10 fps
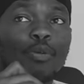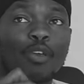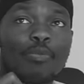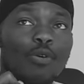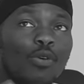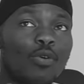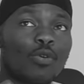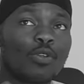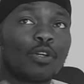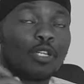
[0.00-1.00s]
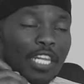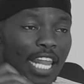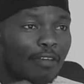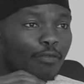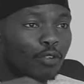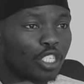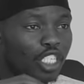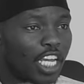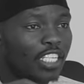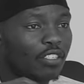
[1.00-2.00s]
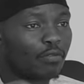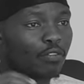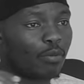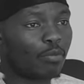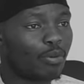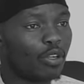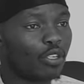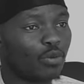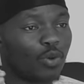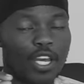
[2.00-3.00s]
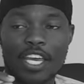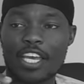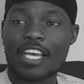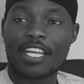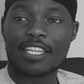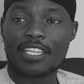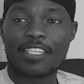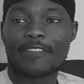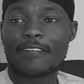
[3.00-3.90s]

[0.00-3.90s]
people, life would change from a point where this